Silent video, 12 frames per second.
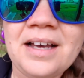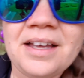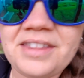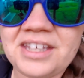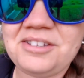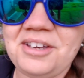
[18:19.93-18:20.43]

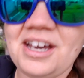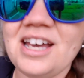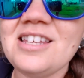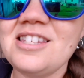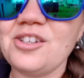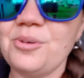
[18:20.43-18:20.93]
Thank you
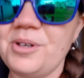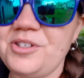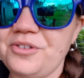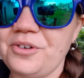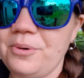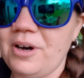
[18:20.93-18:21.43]
guys so much
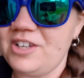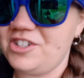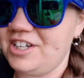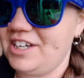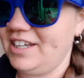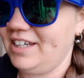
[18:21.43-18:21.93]
for
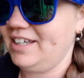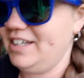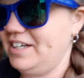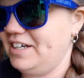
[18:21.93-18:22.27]
watching.